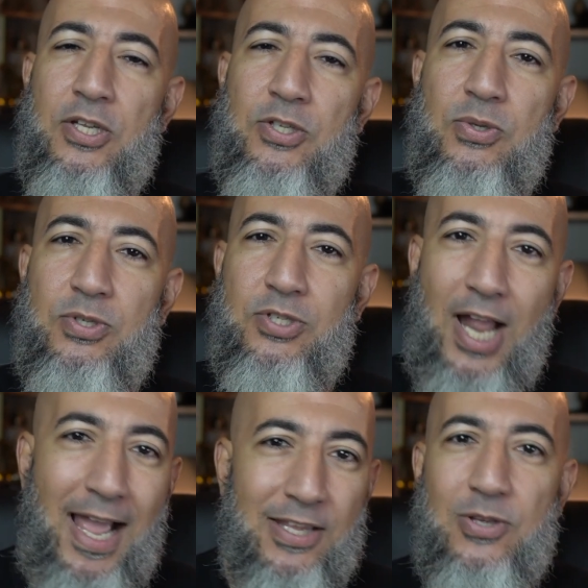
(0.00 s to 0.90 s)
to
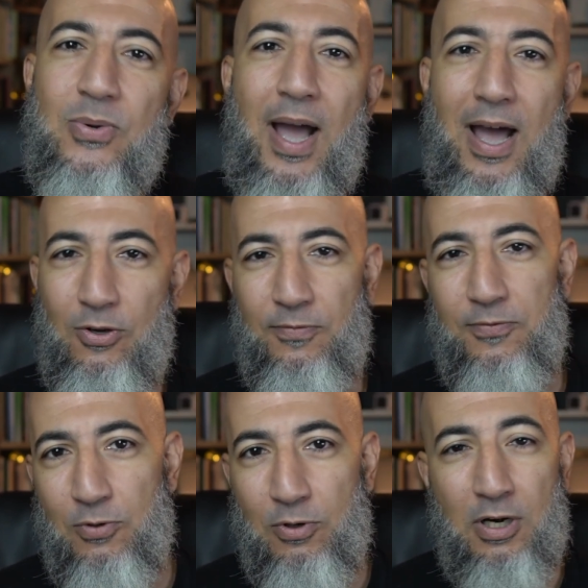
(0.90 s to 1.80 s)
drag you out of
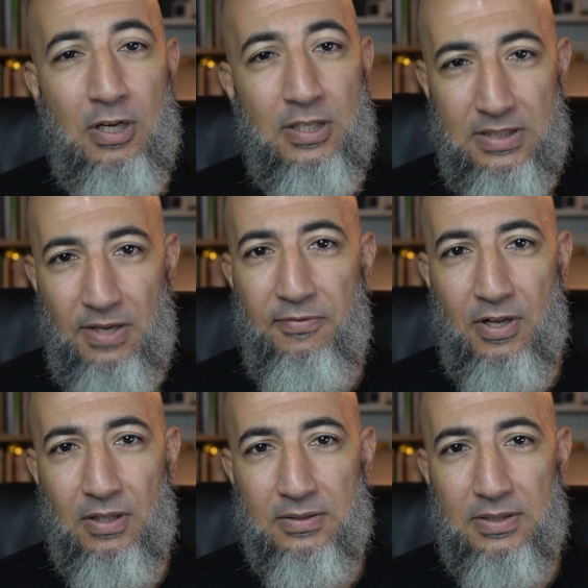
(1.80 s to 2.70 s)
your
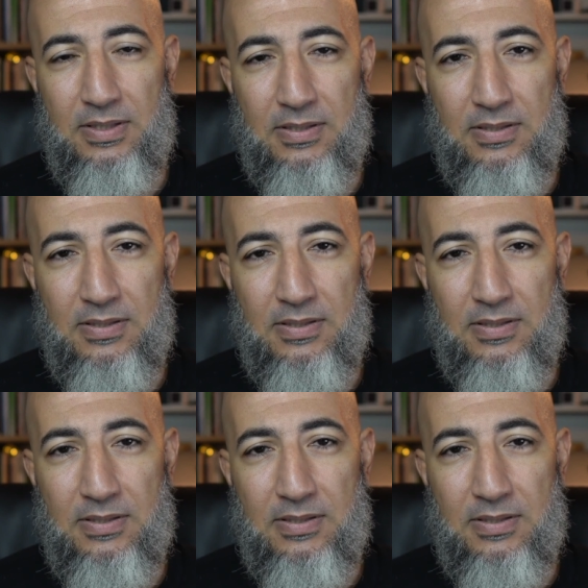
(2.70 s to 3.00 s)
difficulties.